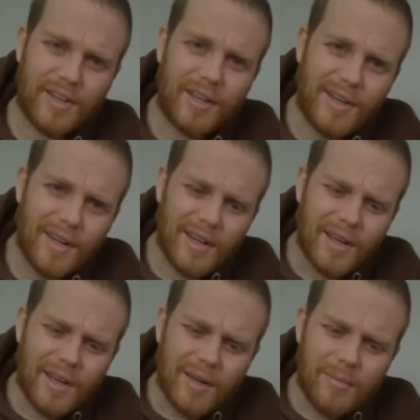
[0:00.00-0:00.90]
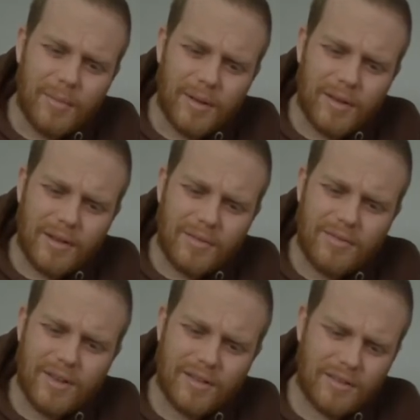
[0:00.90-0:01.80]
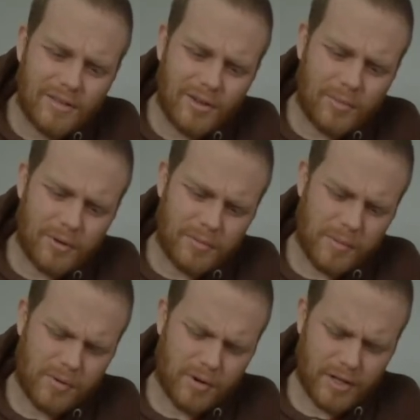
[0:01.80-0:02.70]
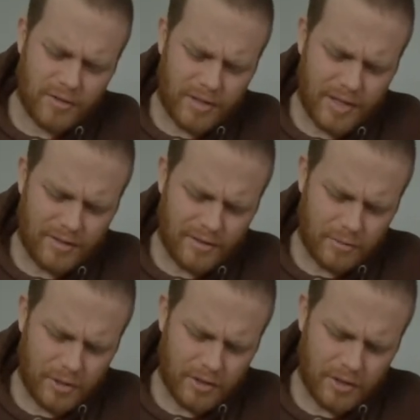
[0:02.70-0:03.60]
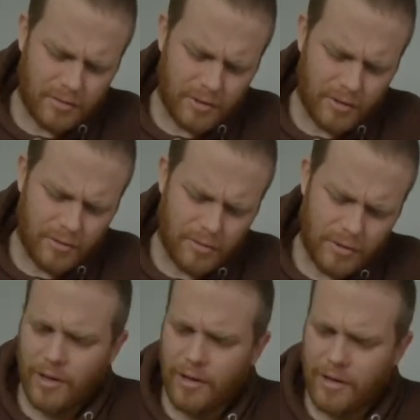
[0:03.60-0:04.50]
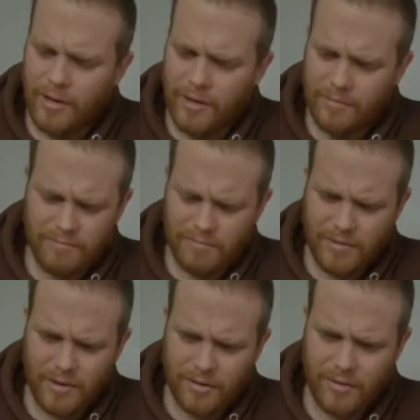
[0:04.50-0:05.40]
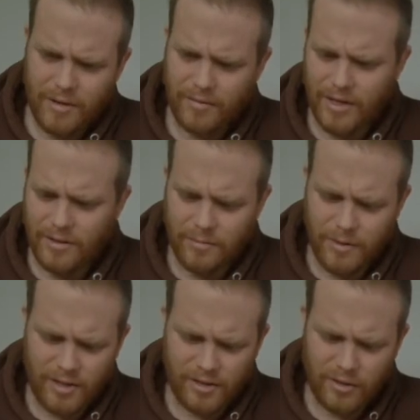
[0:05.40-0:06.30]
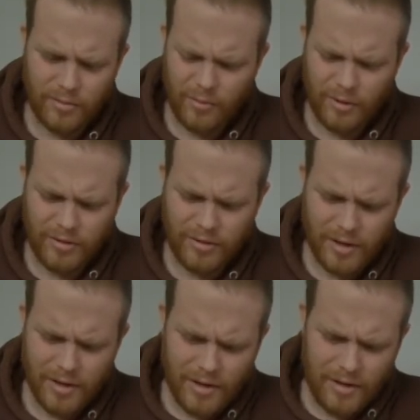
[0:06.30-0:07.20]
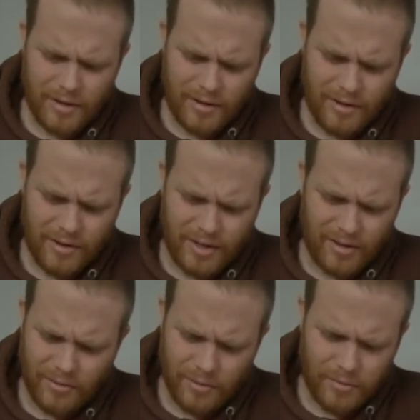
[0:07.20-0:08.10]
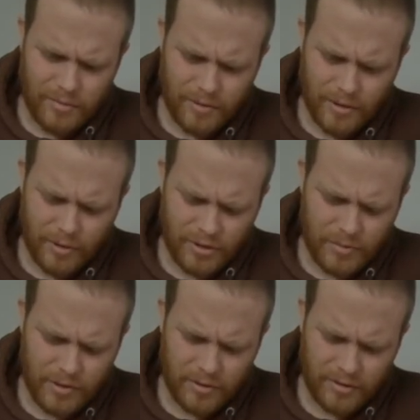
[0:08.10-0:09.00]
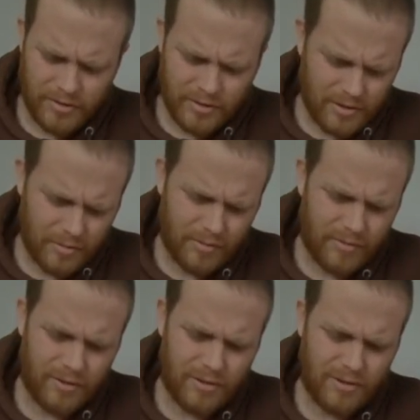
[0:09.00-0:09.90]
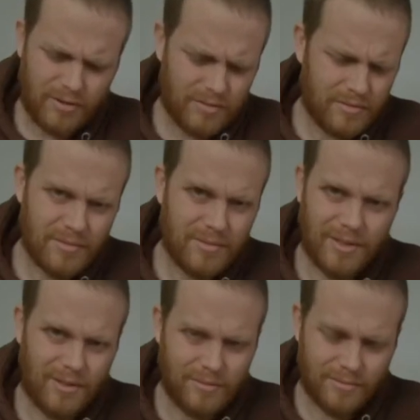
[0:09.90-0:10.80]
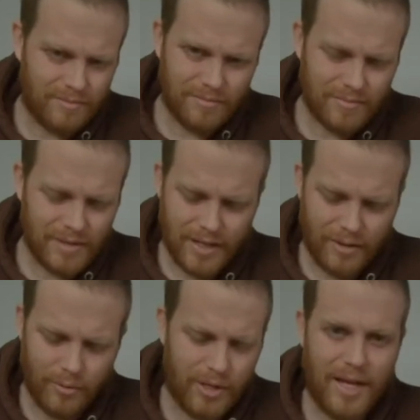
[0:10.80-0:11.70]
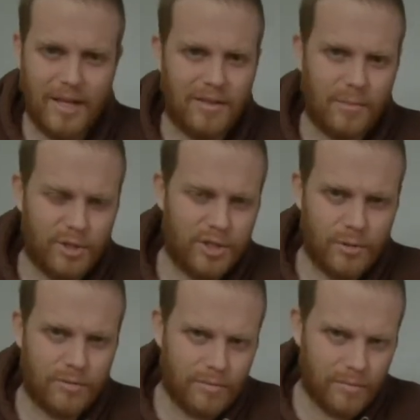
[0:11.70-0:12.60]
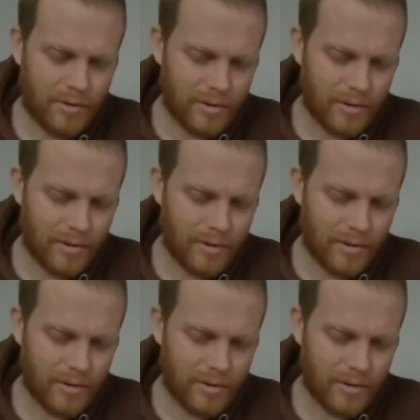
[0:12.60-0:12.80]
here, but they fit Topo's proprietary gaiters, which I don't own. I do have gaiters, but they're Salomon ones, and I don't use them very much, to be honest. I prefer to just, you know, let it all get in, take my shoe off, and